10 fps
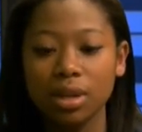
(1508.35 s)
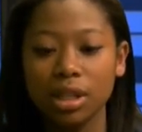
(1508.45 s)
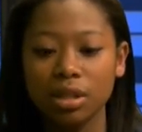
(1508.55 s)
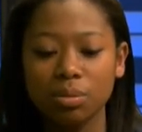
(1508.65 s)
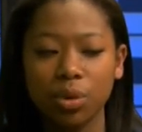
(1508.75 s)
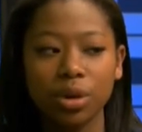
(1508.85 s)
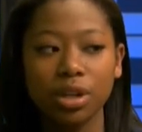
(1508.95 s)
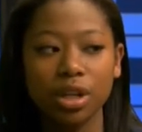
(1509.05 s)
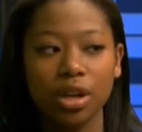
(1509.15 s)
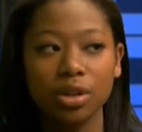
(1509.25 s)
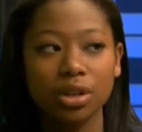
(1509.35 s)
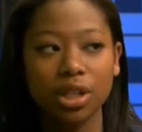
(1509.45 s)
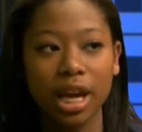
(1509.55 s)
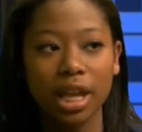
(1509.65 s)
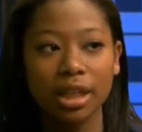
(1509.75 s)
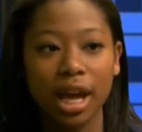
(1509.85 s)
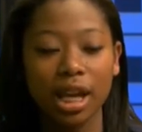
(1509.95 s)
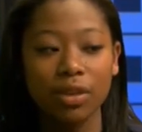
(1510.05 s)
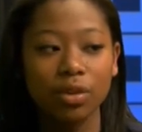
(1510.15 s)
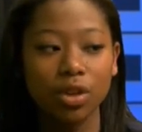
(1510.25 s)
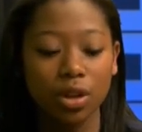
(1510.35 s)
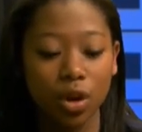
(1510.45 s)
it's important to understand that even